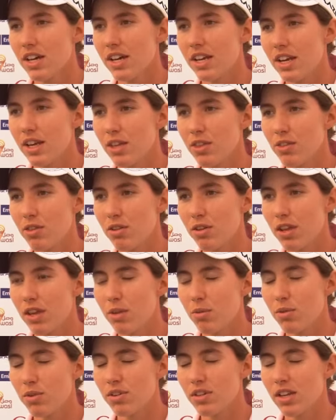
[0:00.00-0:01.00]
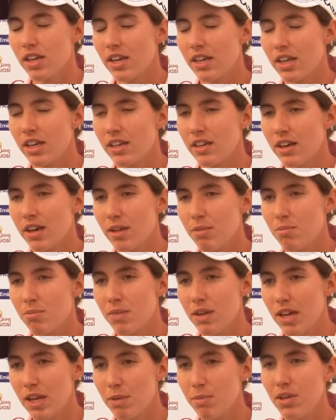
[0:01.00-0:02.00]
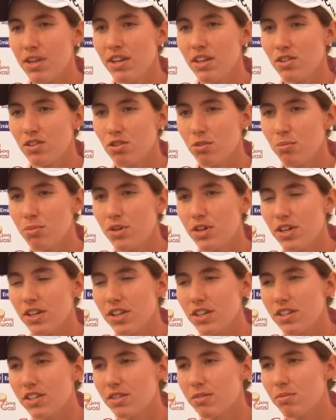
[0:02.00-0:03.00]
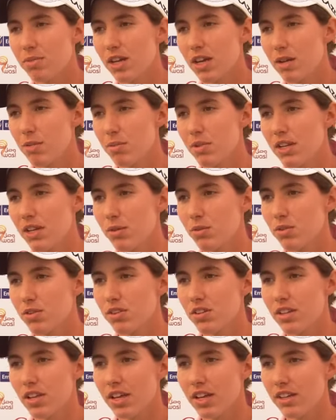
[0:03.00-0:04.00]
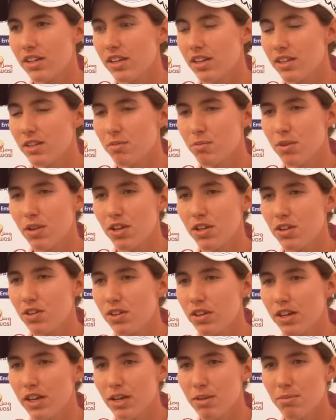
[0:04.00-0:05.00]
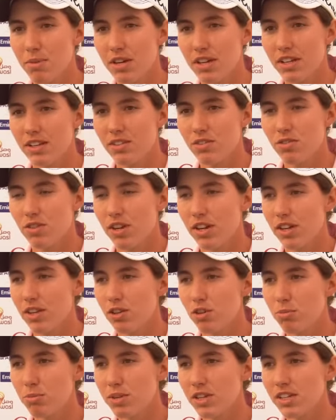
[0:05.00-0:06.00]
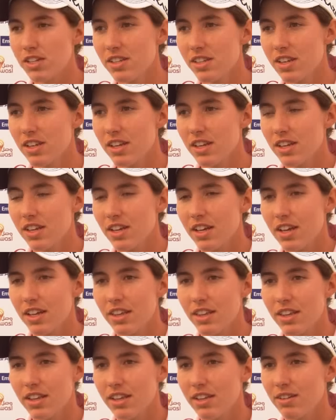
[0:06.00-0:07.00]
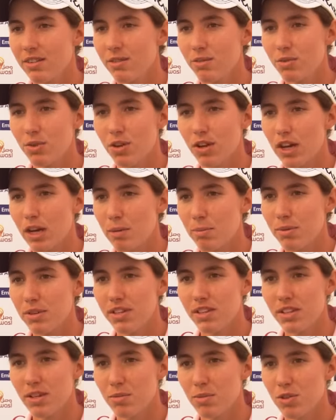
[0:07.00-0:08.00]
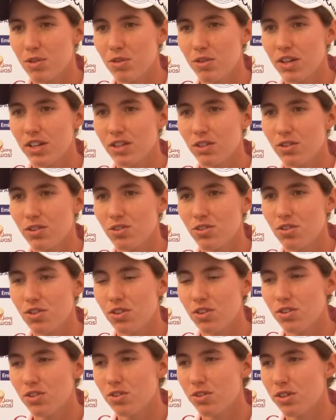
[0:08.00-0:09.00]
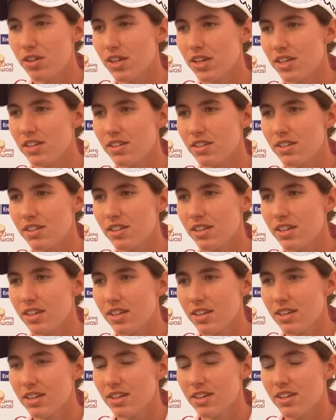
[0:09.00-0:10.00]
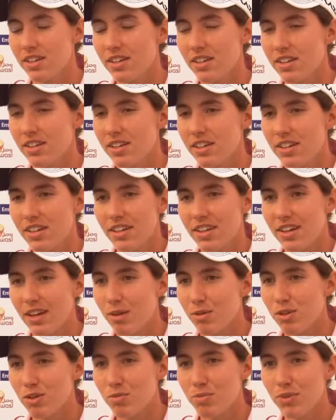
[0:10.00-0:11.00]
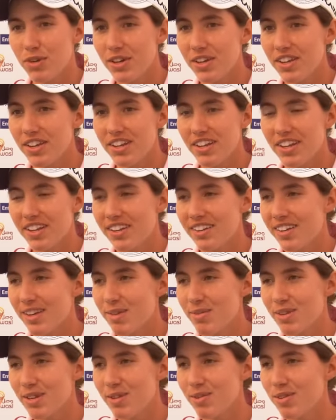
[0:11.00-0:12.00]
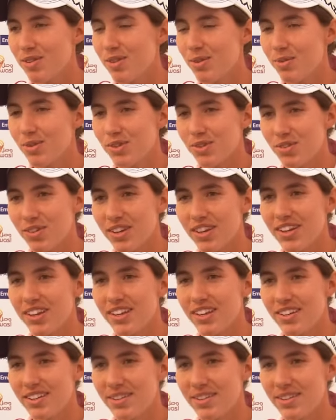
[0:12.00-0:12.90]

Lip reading: And I thought I was like, I may need some birdies. But I mean, I was like, just play your game and try your best. And then what happens, I mean, you can't control. So just, I was praying, and I mean, everything was great.